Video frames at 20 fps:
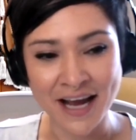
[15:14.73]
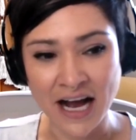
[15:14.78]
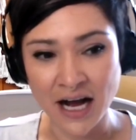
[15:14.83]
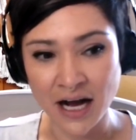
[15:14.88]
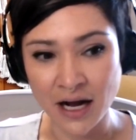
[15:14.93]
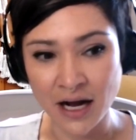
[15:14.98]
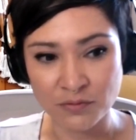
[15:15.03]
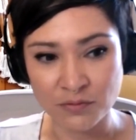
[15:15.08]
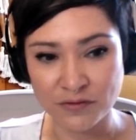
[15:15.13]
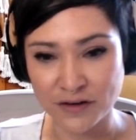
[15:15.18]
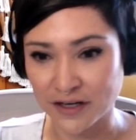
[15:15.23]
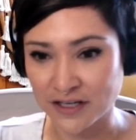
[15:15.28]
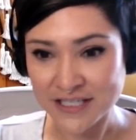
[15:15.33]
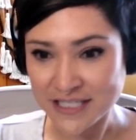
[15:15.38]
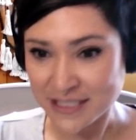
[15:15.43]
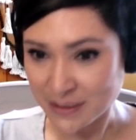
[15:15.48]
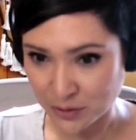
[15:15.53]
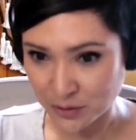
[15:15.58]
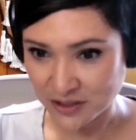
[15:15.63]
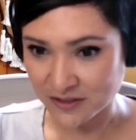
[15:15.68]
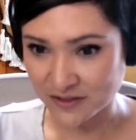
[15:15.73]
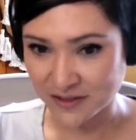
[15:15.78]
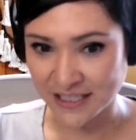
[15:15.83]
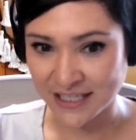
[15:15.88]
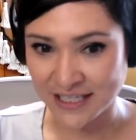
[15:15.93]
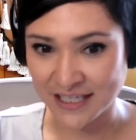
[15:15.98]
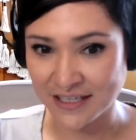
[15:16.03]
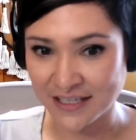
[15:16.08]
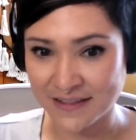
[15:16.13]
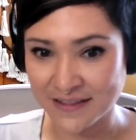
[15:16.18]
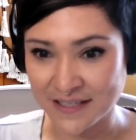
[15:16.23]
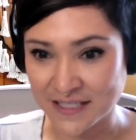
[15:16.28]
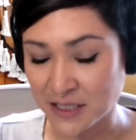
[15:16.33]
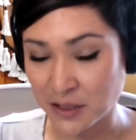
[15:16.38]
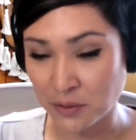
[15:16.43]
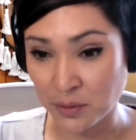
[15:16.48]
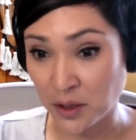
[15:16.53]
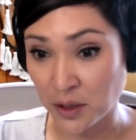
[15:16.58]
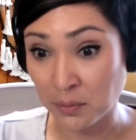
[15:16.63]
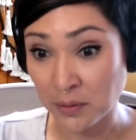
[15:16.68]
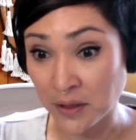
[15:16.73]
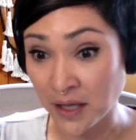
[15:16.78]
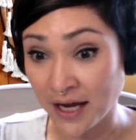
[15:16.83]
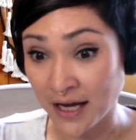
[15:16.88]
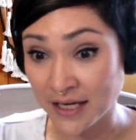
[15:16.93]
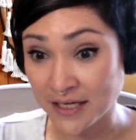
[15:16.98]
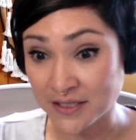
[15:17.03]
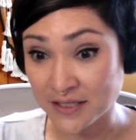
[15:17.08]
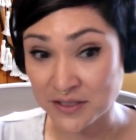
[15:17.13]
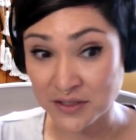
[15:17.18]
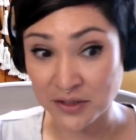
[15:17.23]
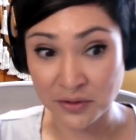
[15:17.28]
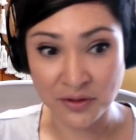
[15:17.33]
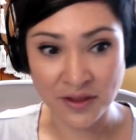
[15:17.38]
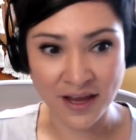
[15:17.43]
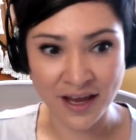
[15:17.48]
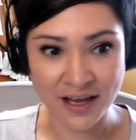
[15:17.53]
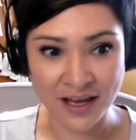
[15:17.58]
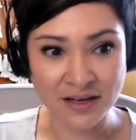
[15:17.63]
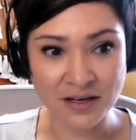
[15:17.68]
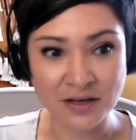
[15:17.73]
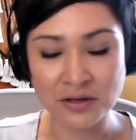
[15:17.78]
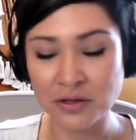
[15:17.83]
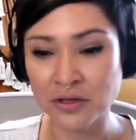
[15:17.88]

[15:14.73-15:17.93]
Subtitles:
Very similarly, this could be applied so that,